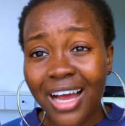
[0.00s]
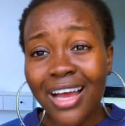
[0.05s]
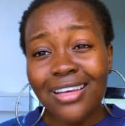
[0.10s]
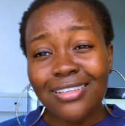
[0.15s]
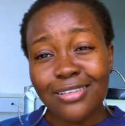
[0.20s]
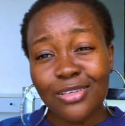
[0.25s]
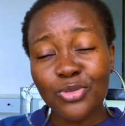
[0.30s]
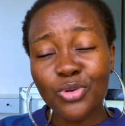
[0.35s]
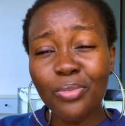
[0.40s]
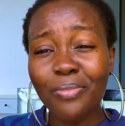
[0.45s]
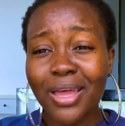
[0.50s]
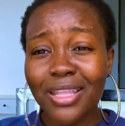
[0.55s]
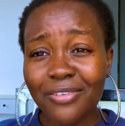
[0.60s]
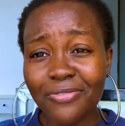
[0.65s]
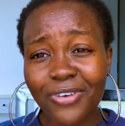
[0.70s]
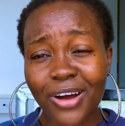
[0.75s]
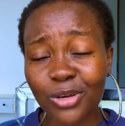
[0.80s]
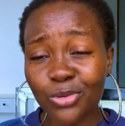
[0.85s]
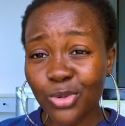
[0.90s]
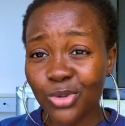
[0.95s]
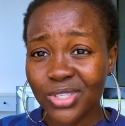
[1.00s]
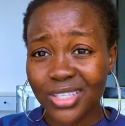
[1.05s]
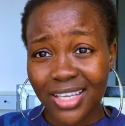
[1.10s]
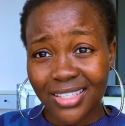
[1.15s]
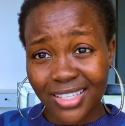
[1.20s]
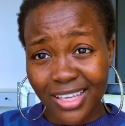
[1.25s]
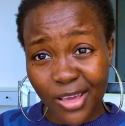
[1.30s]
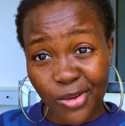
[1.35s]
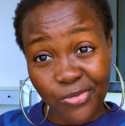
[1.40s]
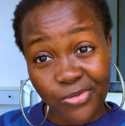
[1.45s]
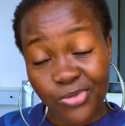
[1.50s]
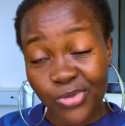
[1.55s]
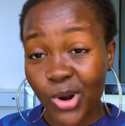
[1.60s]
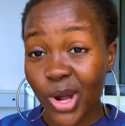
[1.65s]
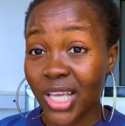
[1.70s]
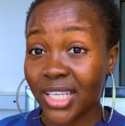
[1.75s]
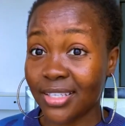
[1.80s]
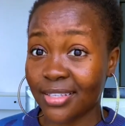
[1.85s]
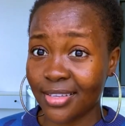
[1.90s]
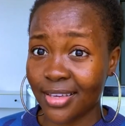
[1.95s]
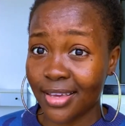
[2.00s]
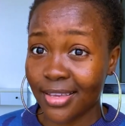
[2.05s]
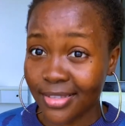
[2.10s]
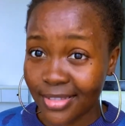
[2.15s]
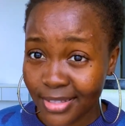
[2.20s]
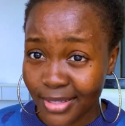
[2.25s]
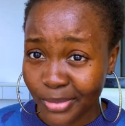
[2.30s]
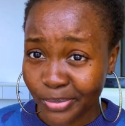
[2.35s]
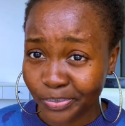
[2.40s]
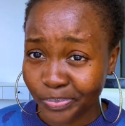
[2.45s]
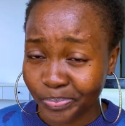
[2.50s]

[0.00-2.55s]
There's so many factors that influence it.